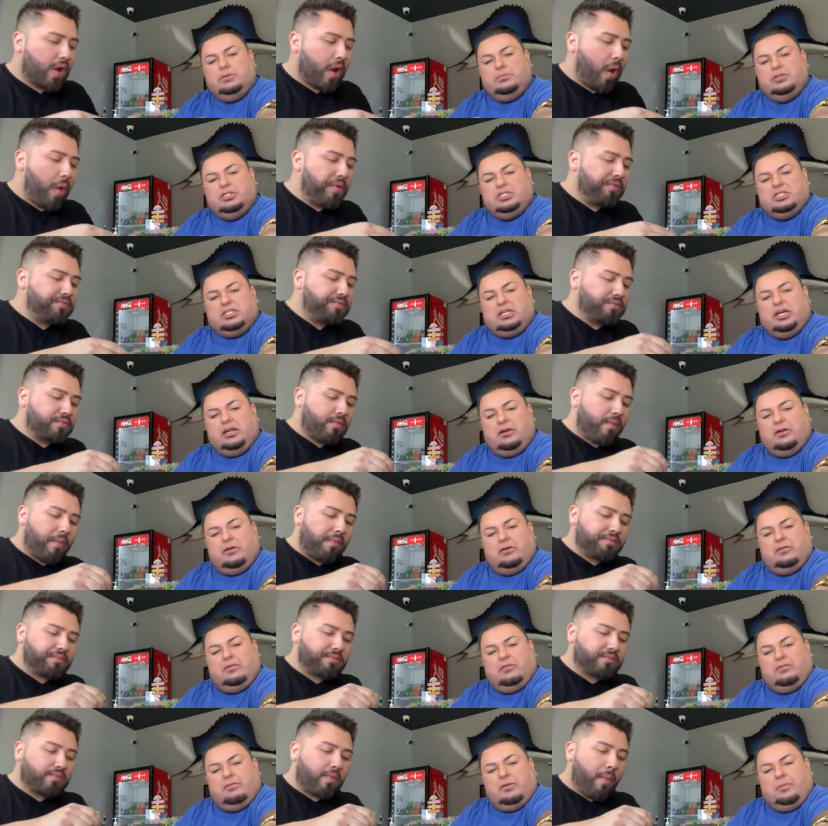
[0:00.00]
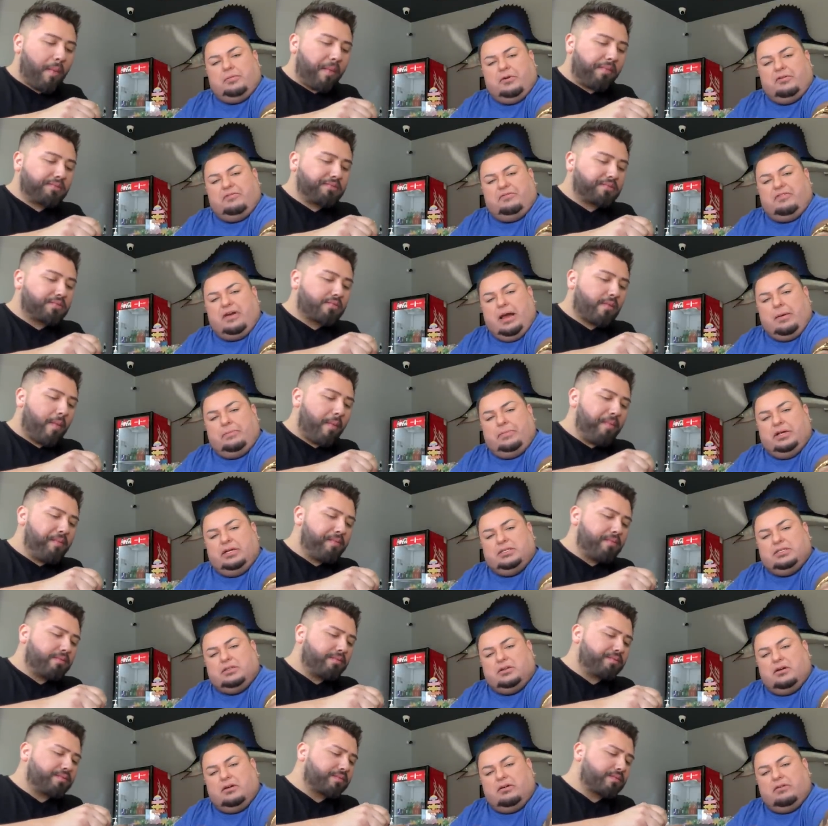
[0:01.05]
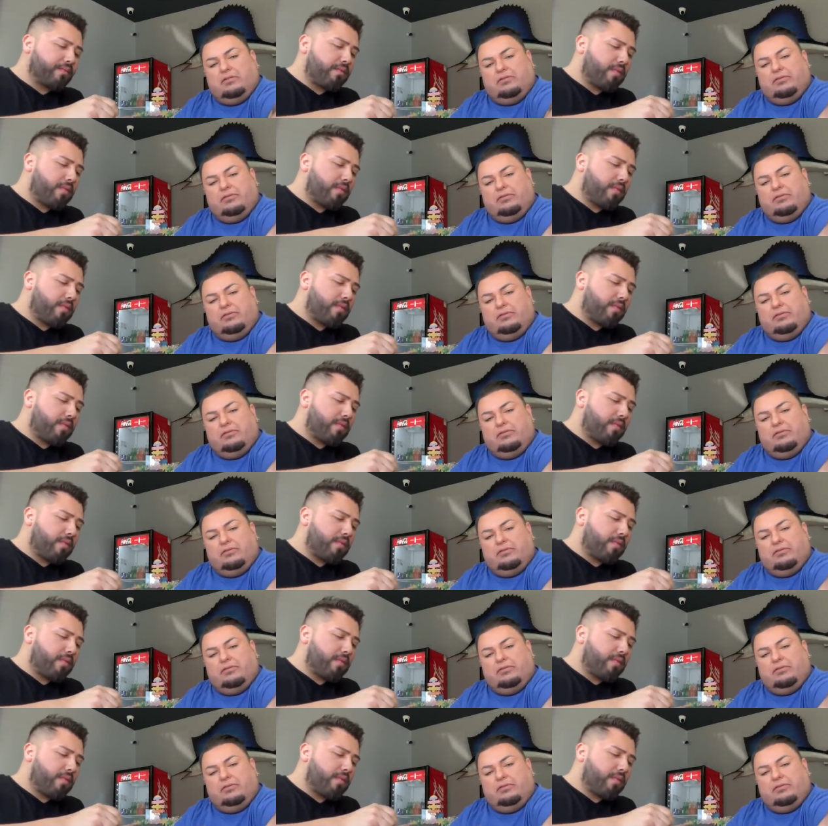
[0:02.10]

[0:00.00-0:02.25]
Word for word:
Speaker 1: Just get a rip of fat piece off.